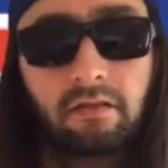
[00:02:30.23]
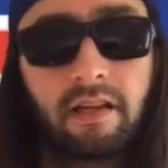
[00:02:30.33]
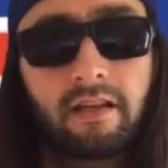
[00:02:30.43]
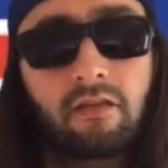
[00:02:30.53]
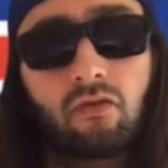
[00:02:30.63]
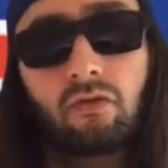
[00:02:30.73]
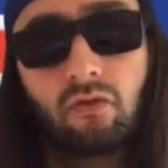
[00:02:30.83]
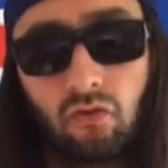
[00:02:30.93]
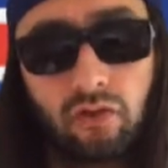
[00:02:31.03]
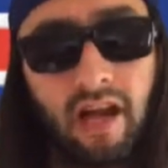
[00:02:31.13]

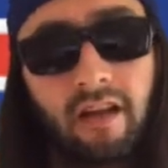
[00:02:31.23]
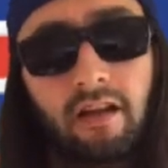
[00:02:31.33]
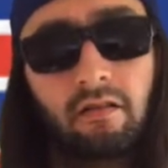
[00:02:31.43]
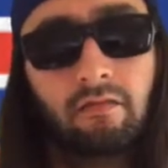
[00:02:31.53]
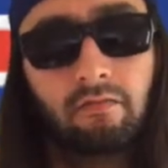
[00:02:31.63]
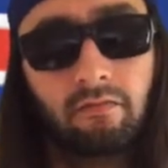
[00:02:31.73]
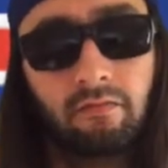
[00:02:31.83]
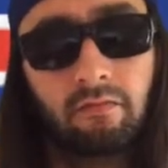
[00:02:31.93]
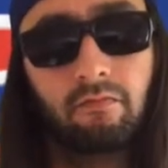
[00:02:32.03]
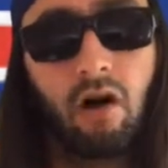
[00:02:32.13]
your data,
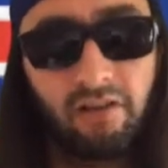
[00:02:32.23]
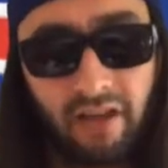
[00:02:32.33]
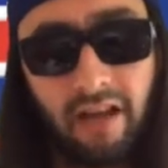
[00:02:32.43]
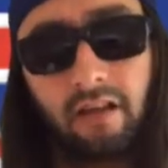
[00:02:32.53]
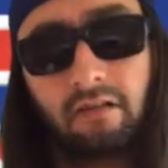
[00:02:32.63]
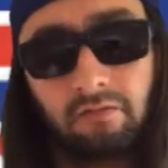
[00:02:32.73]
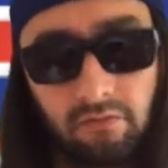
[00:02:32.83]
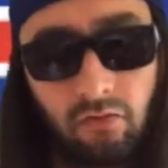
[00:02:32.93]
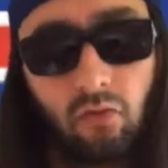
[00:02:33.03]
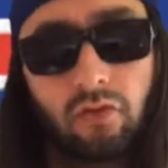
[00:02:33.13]
my data,
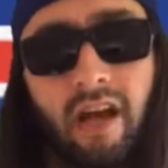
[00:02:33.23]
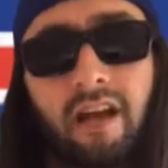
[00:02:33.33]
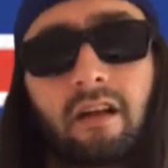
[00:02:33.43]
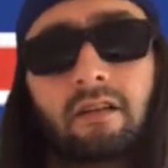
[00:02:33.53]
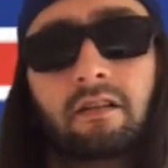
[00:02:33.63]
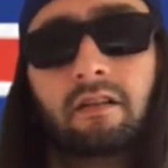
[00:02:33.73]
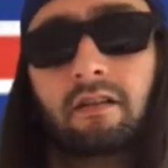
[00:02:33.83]
your data,